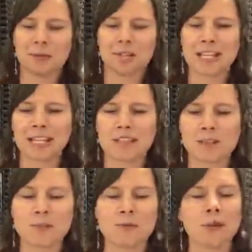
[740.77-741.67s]
putting it
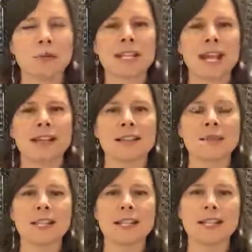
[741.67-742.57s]
into the verb
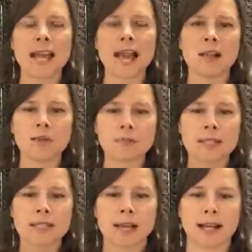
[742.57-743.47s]
tense, but it helps